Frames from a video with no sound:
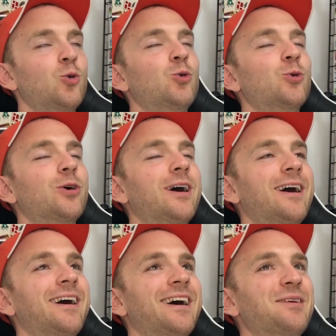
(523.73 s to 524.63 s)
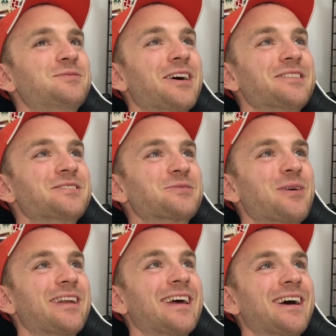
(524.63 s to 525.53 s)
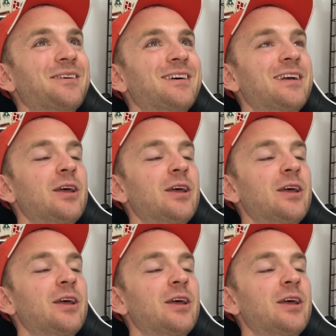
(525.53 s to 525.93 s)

Ooh, I'm starting to sweat now.